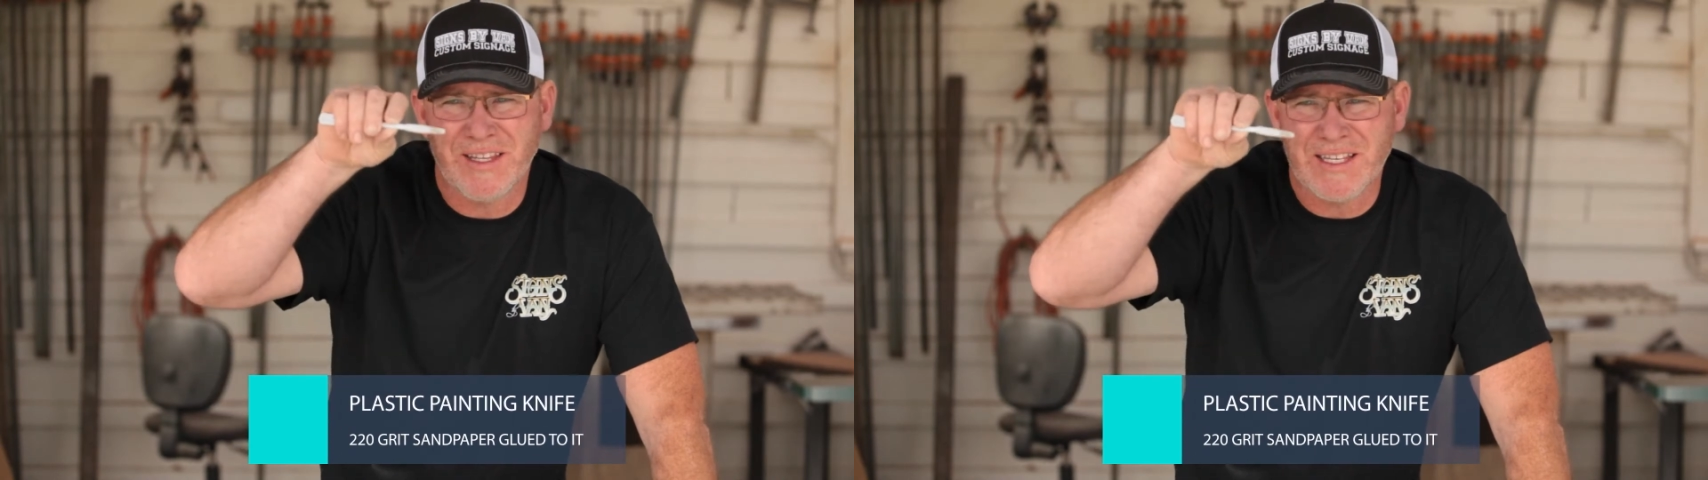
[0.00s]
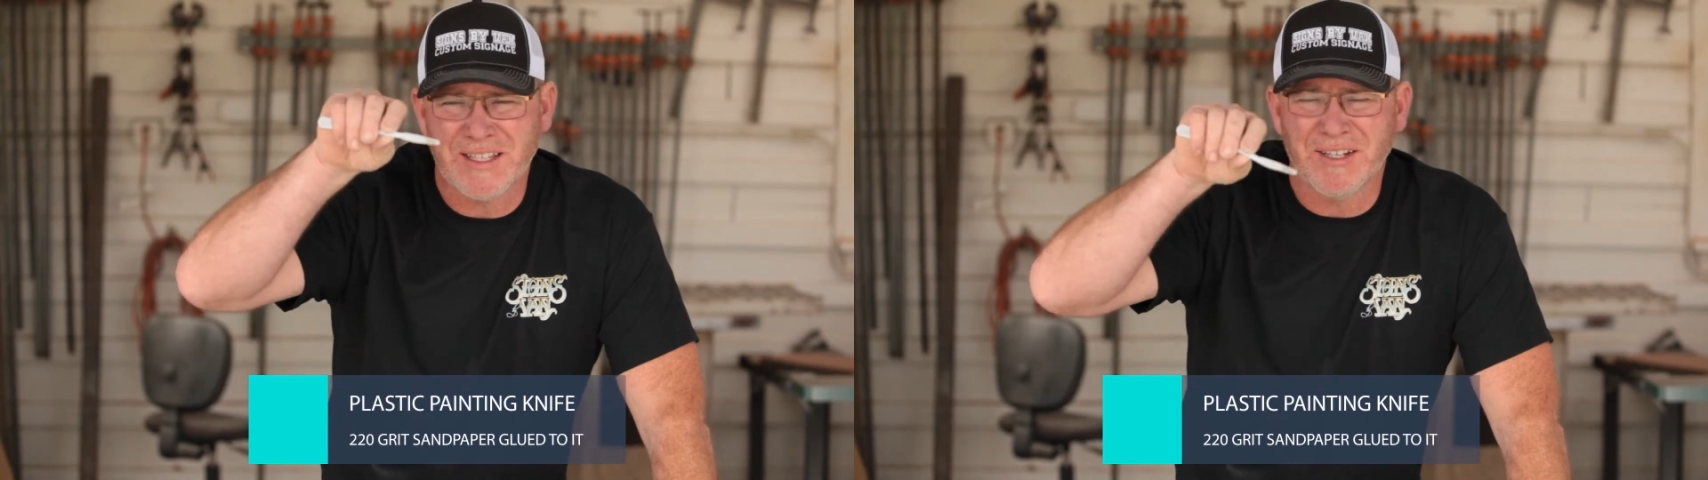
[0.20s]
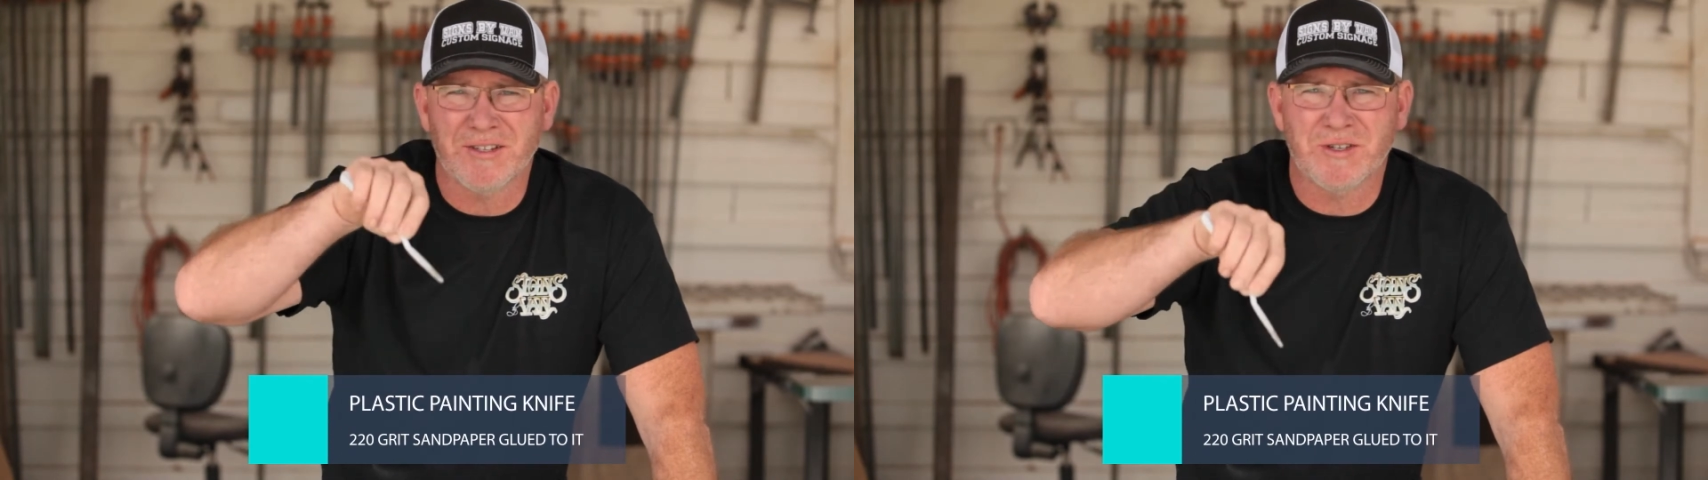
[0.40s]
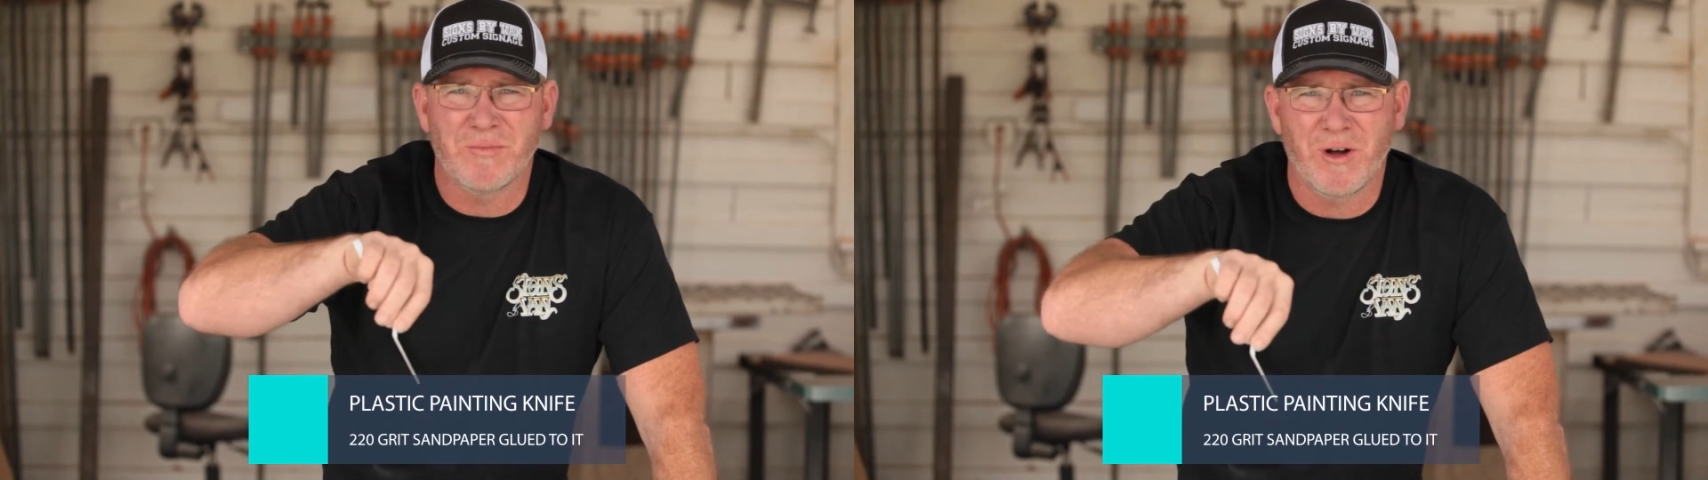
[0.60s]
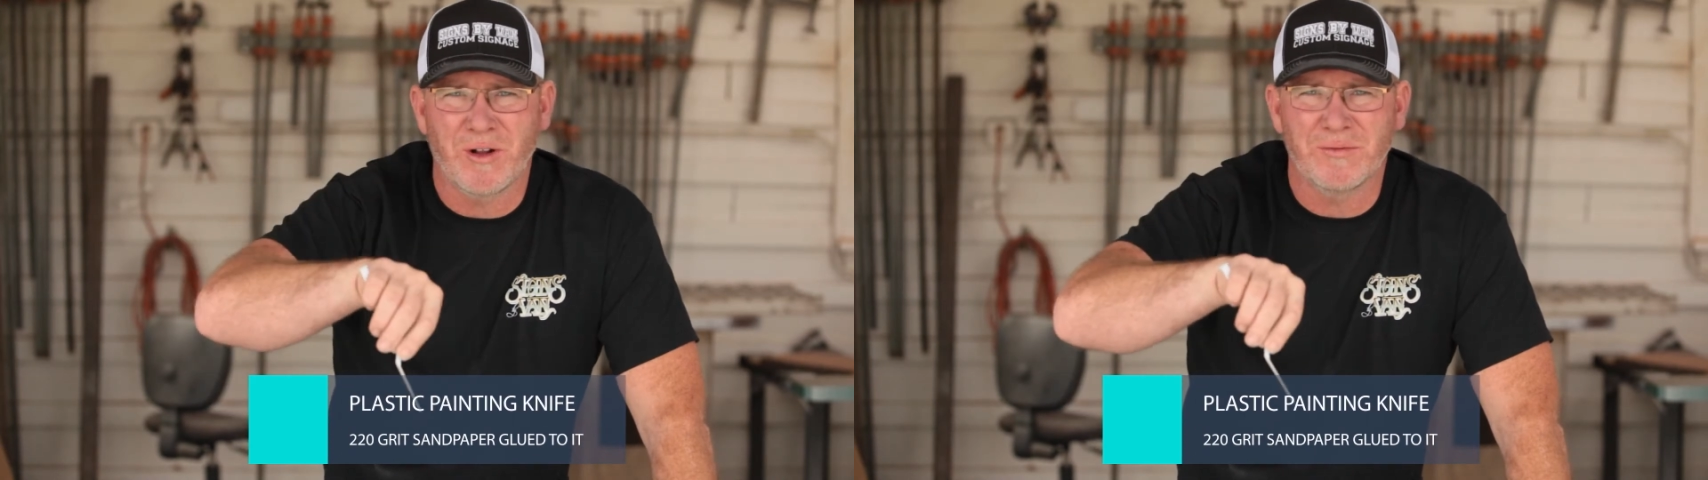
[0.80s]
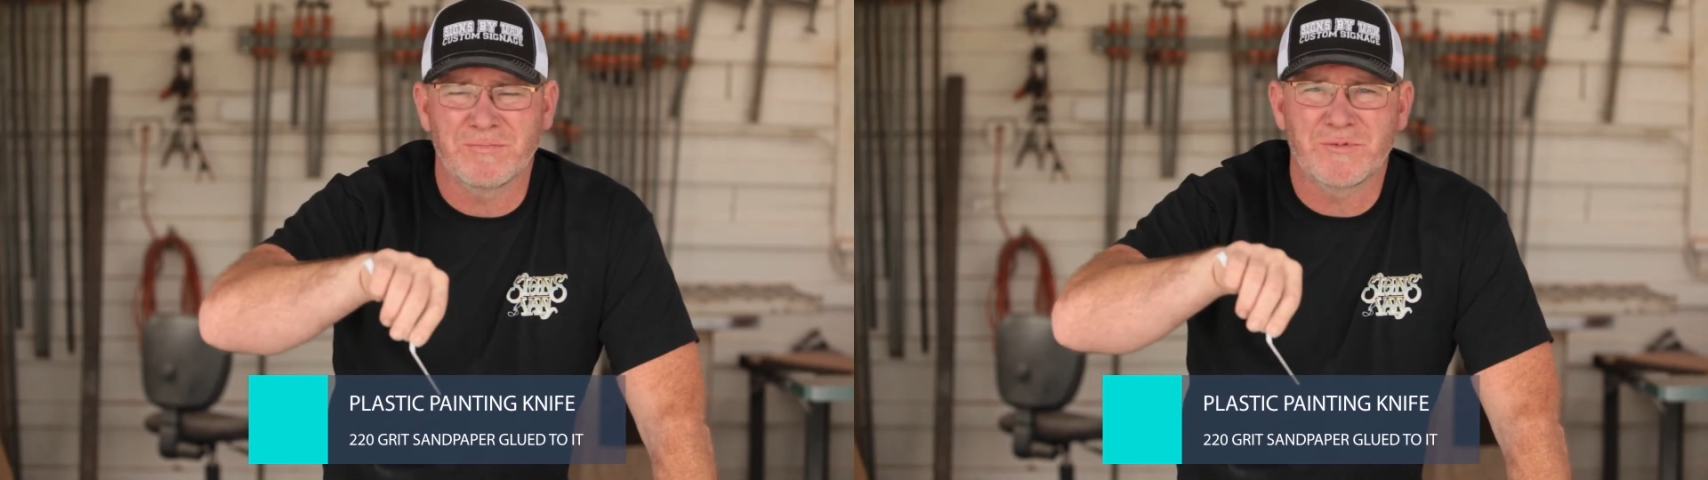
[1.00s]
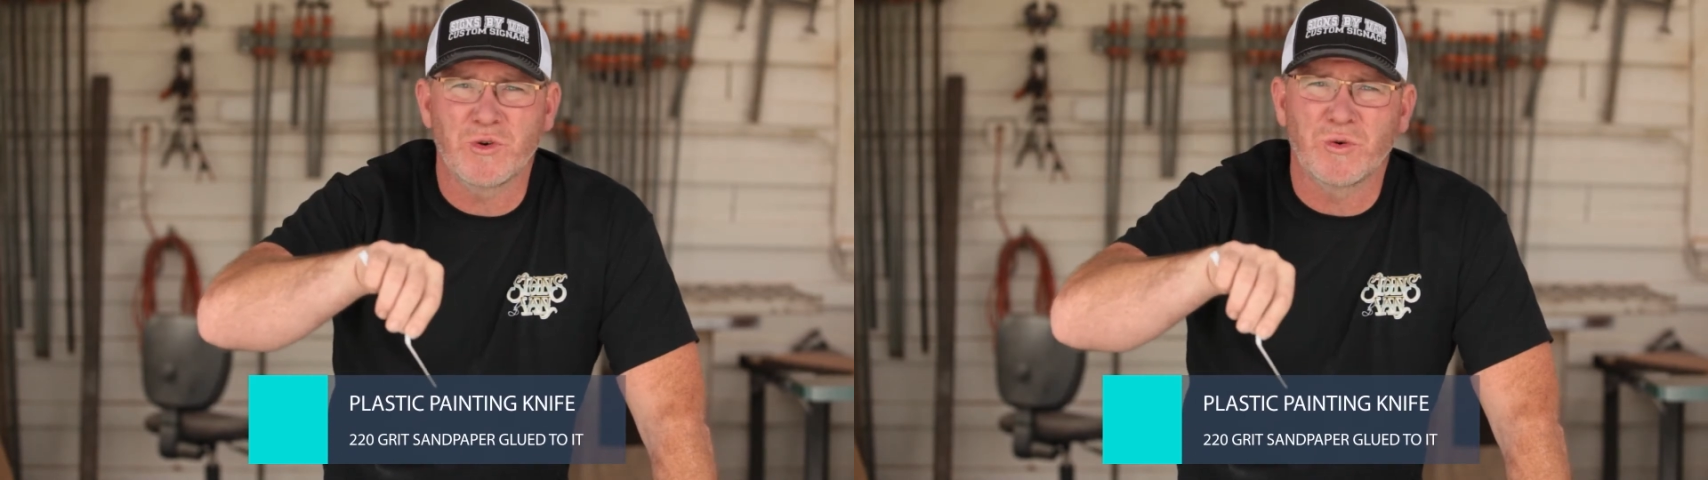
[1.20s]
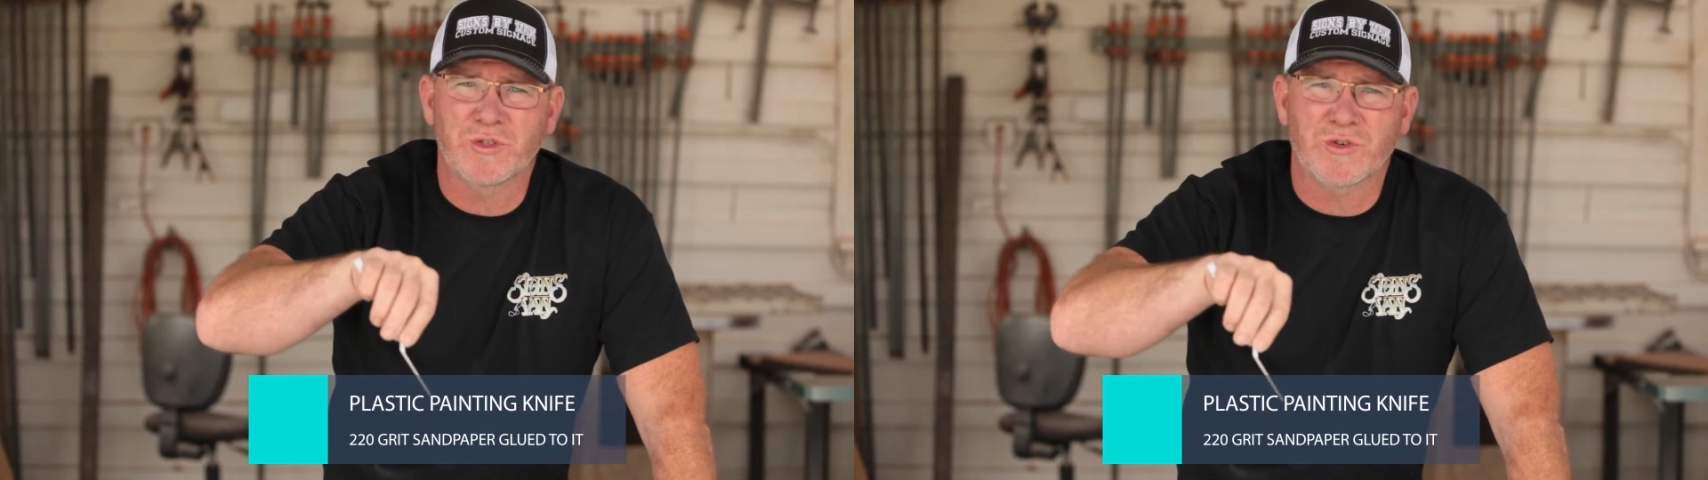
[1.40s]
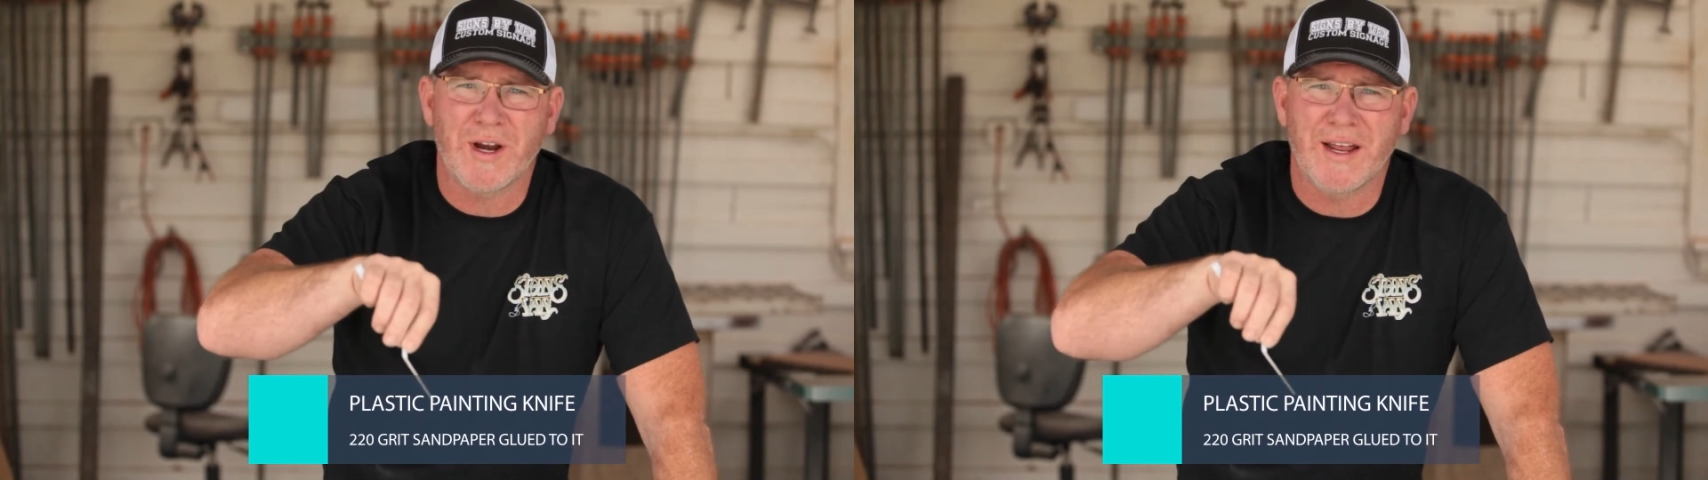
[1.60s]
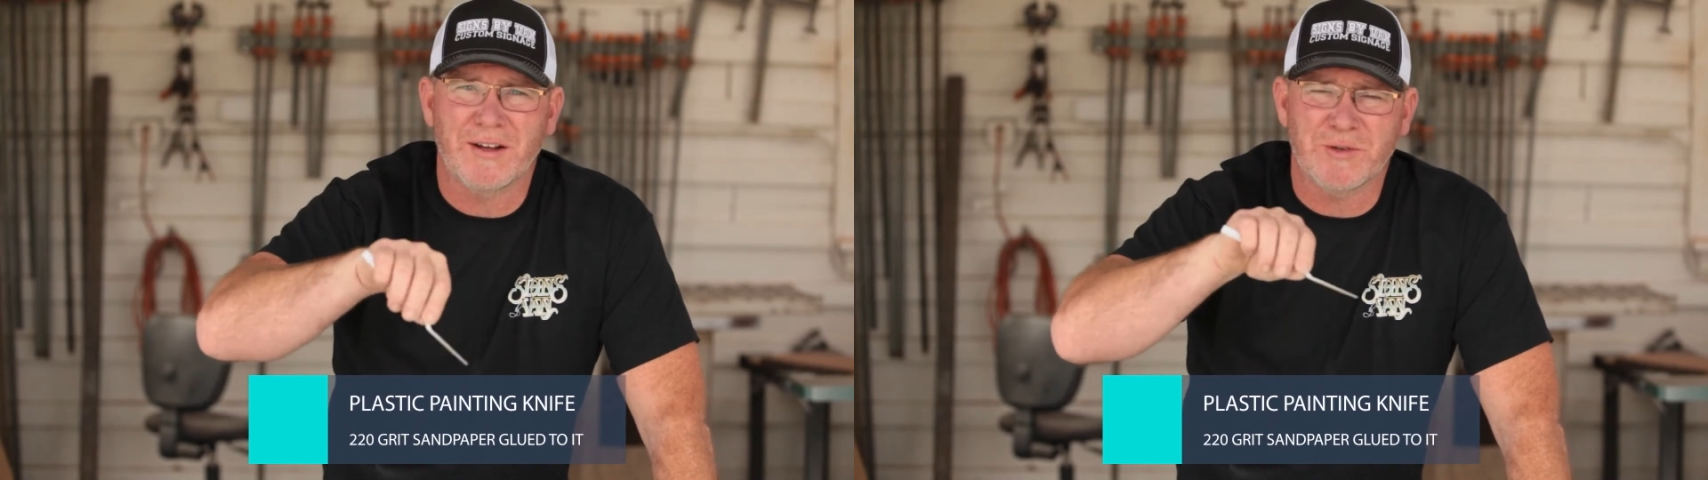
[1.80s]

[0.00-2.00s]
these little small tools right now,